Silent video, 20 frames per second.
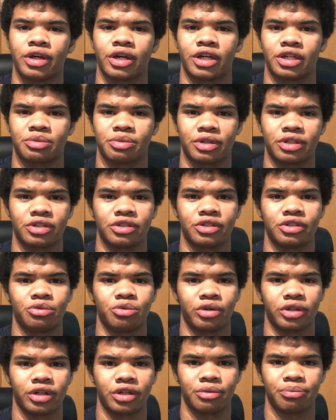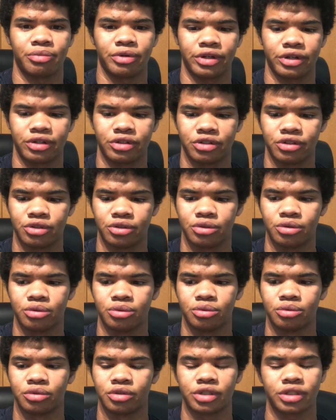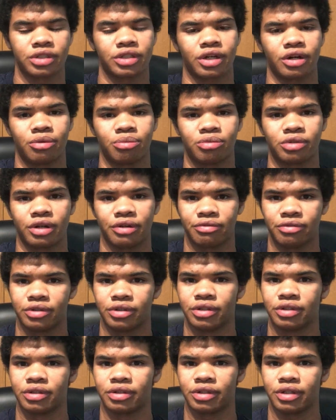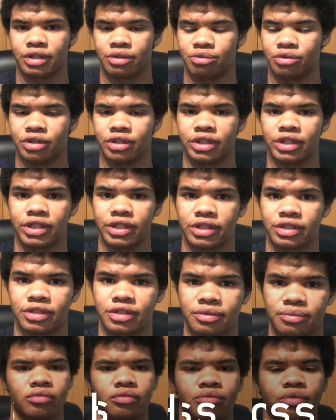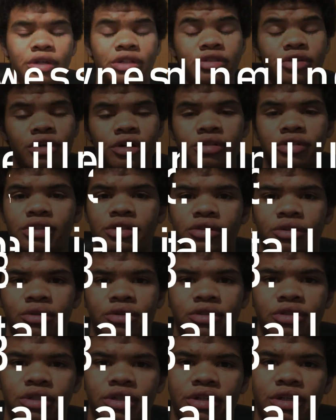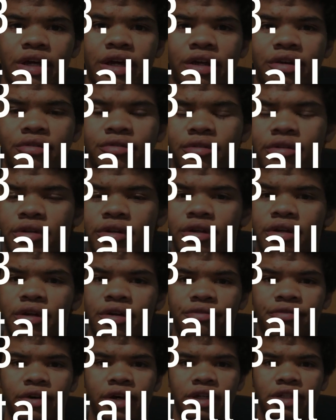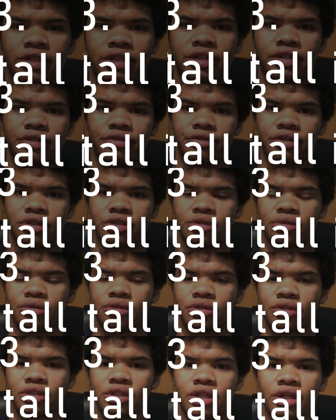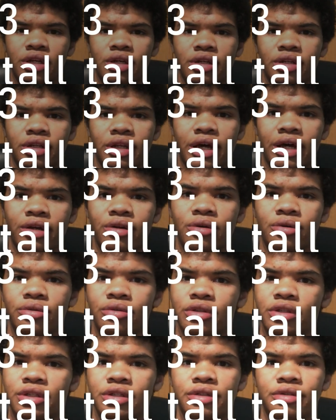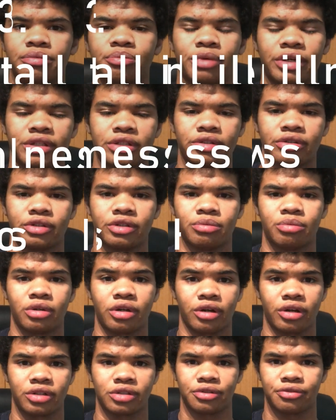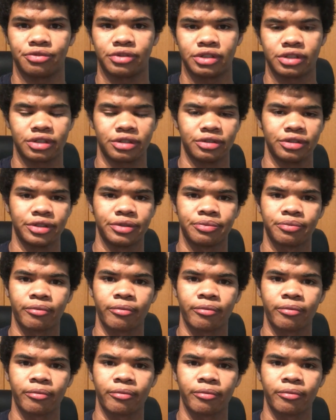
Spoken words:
especially when compared to just how prevalent it really is. Mental health disorders can negatively affect individuals not only mentally but also physically.